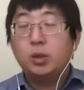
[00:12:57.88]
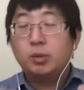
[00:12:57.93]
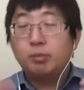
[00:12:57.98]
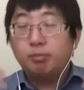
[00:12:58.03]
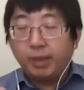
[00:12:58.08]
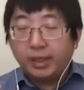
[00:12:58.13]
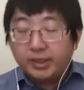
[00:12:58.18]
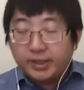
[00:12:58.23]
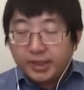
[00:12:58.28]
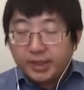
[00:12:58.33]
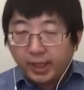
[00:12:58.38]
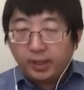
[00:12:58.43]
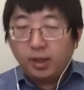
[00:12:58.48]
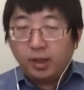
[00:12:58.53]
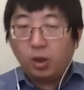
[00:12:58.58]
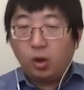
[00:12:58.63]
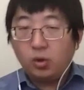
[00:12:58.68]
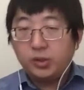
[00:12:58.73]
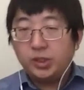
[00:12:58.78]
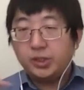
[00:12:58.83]
maintain
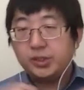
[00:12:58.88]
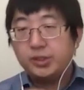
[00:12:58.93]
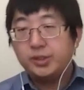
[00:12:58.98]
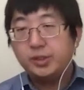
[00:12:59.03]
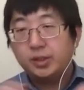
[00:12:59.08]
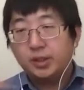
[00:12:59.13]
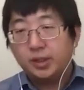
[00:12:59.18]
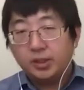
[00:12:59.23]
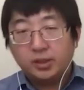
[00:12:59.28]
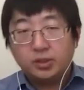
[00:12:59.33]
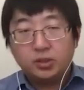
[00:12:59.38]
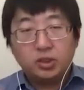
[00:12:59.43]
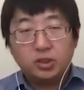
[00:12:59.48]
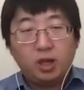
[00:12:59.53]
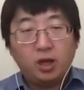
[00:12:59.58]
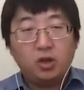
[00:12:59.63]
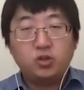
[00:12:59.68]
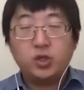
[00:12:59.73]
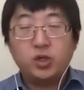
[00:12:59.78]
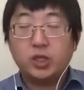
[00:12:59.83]
all these
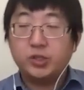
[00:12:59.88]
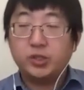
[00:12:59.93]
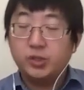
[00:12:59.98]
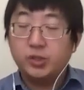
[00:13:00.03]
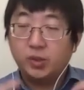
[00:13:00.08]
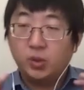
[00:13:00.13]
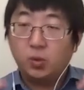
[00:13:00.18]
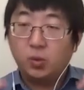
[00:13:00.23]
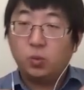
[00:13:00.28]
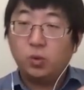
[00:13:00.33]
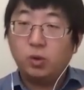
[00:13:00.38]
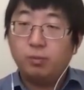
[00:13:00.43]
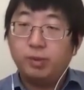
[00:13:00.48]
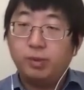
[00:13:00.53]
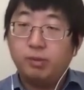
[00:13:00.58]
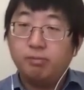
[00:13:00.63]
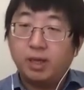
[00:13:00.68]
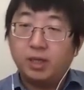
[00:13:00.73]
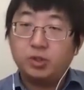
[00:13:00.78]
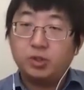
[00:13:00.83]
contracts will be
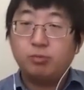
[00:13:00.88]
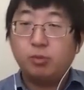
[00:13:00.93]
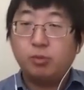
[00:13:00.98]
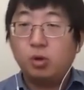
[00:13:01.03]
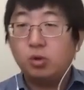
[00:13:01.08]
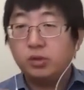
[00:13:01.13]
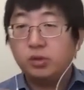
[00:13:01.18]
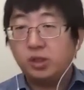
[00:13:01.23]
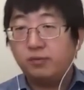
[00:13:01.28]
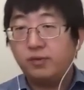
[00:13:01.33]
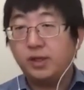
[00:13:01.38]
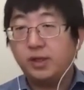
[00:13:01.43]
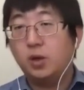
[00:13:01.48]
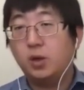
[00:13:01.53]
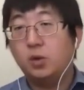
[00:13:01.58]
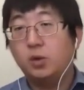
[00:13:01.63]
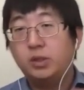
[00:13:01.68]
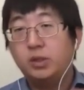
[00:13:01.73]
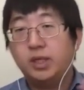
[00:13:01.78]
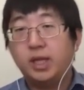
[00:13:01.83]
much more
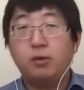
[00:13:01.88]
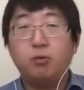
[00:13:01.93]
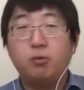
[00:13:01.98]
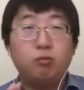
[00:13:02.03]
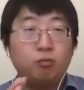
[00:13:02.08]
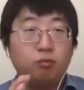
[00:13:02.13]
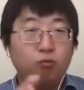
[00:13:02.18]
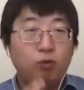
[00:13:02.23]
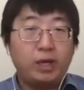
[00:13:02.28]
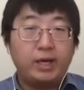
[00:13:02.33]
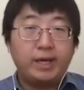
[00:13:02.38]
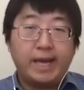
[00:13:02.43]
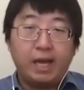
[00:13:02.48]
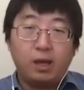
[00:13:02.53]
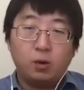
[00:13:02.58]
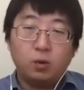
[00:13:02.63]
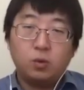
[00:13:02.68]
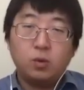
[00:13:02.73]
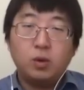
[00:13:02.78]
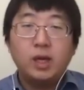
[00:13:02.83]
difficult than right
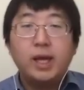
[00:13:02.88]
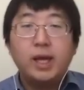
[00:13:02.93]
now.